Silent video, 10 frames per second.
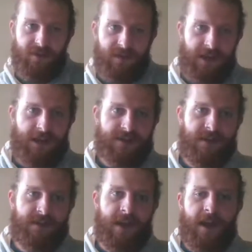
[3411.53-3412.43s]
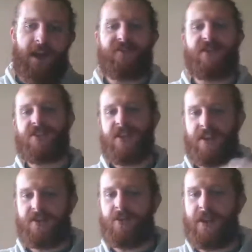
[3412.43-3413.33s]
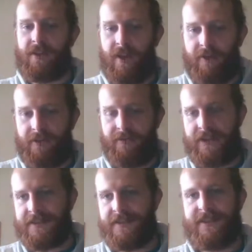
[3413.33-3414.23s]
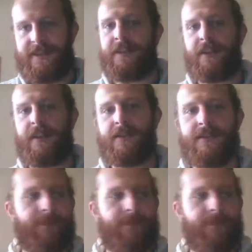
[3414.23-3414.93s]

the asset. I've just changed the way that After Effects is seeing it.